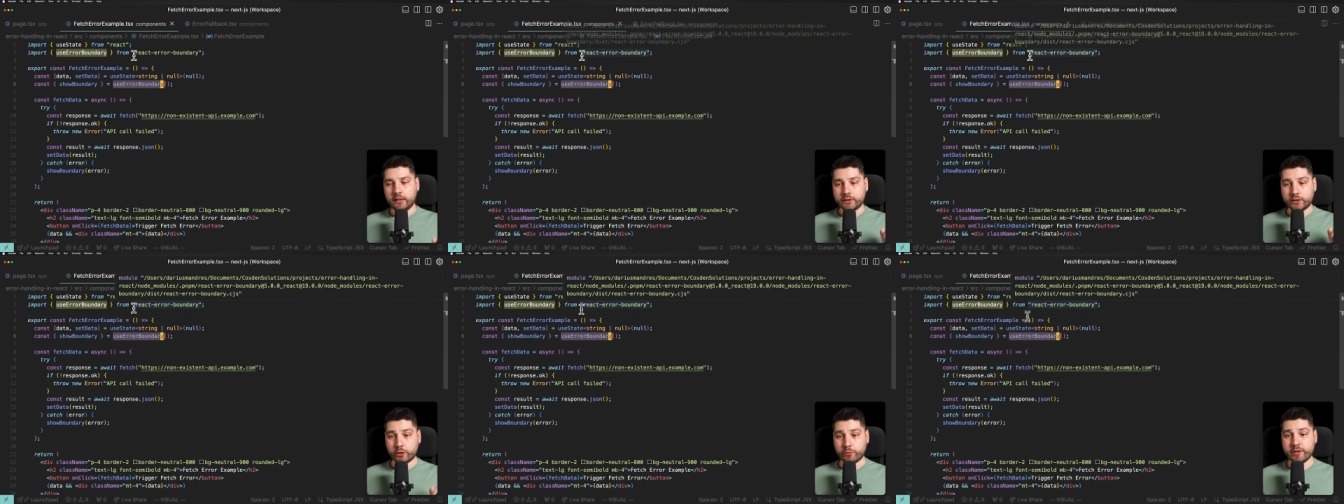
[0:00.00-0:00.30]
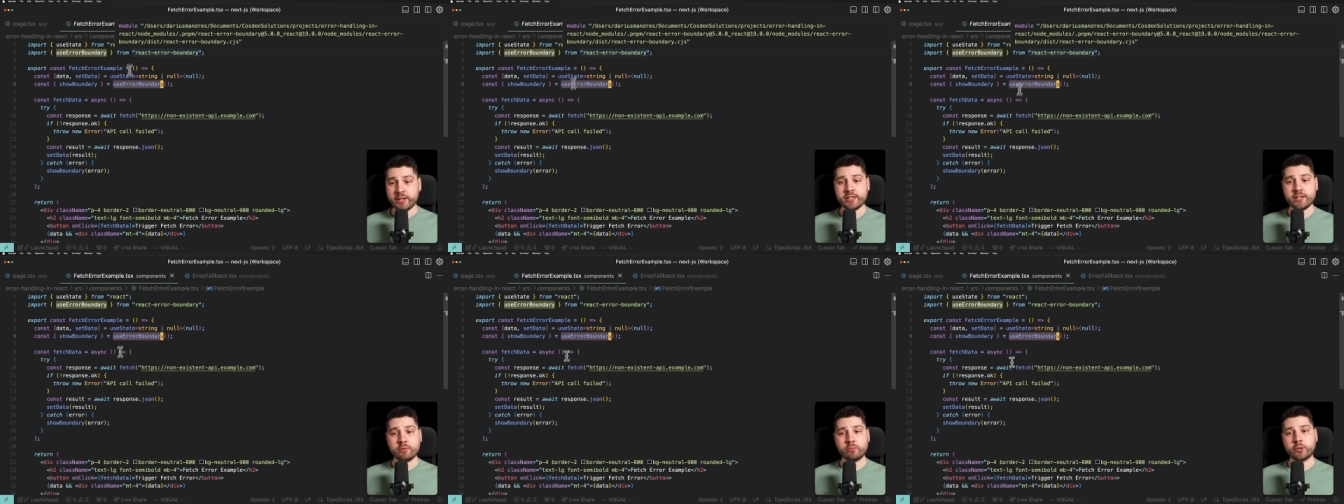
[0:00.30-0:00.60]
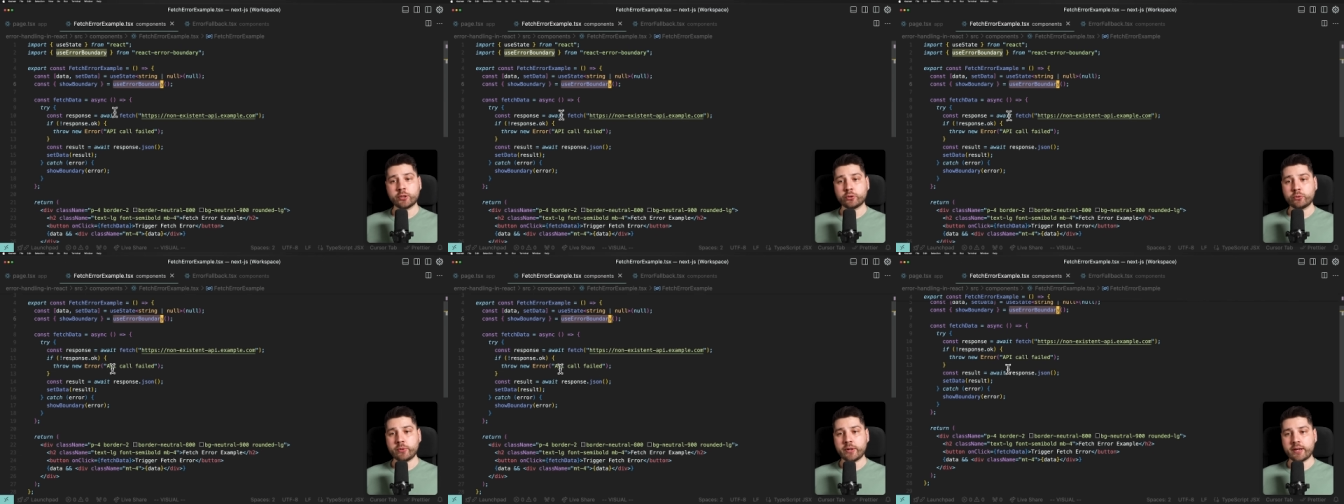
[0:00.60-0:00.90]
The reason we're
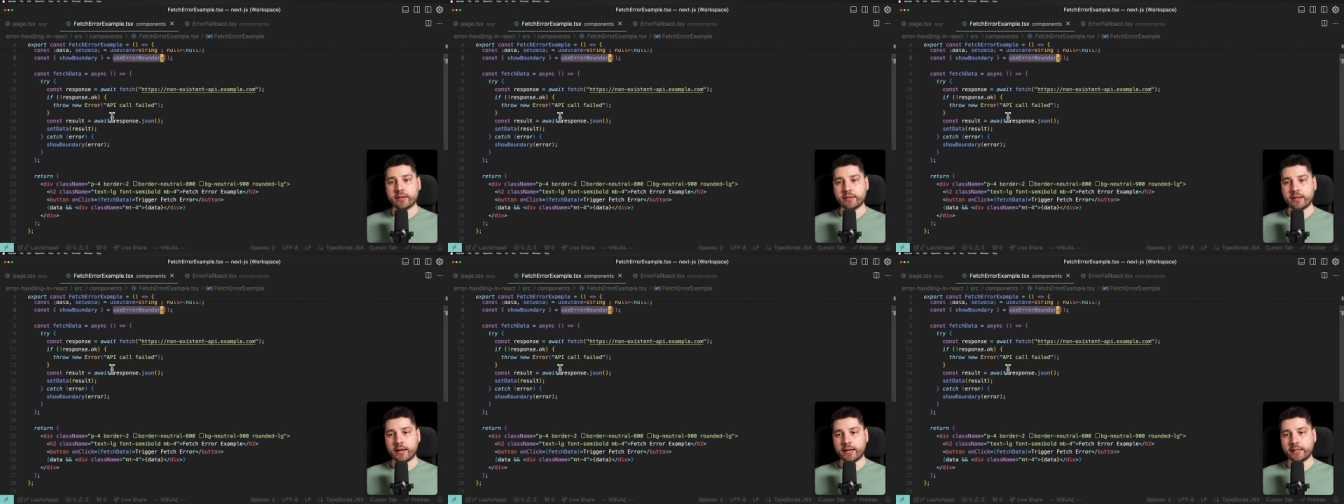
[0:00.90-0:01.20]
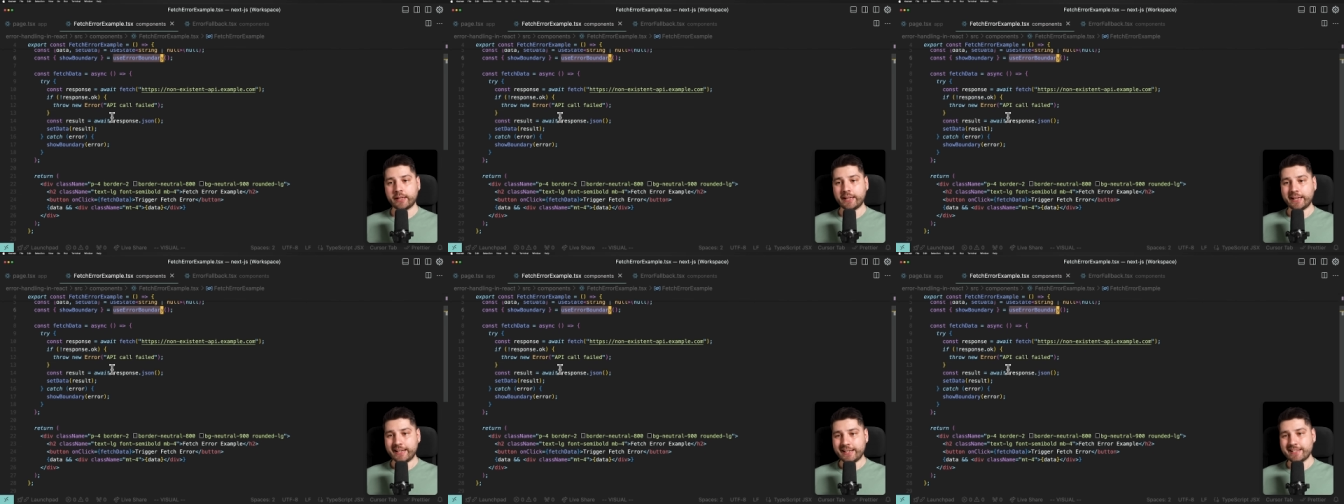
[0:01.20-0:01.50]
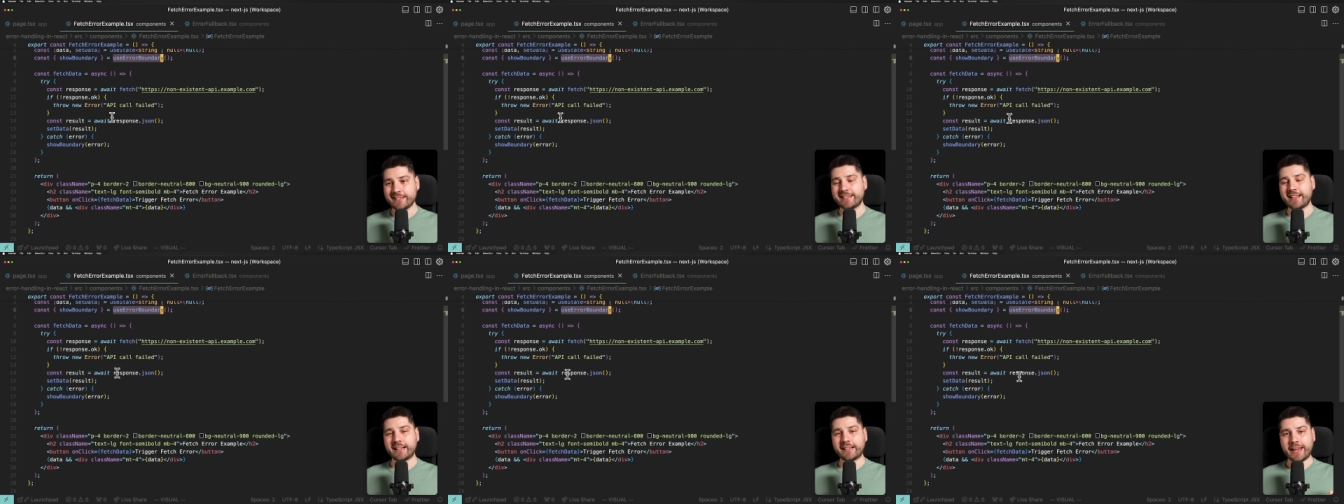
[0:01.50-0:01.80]
doing that
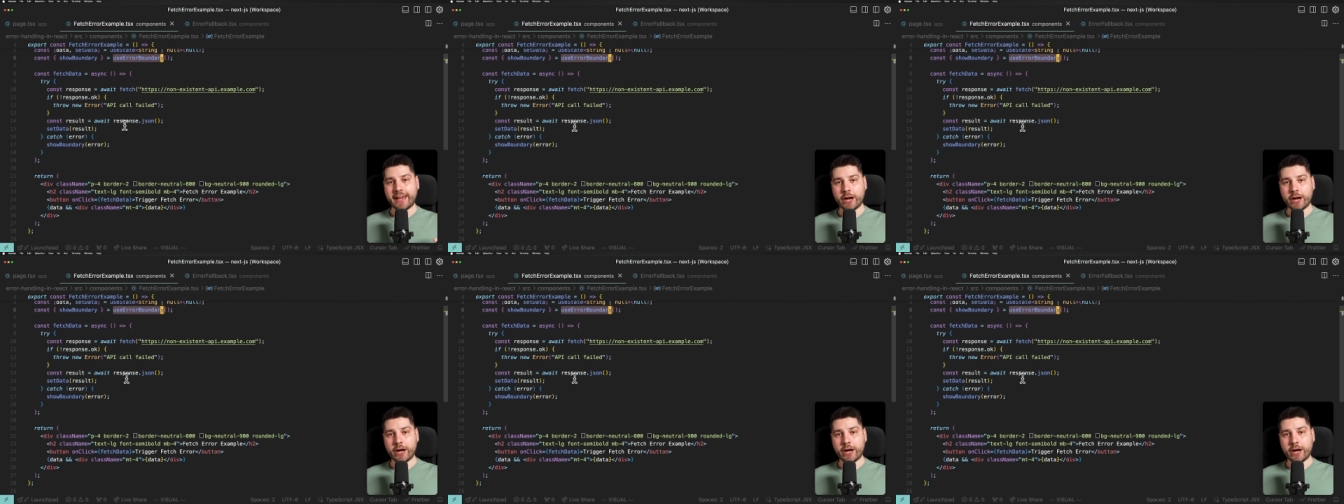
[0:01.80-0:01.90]
is that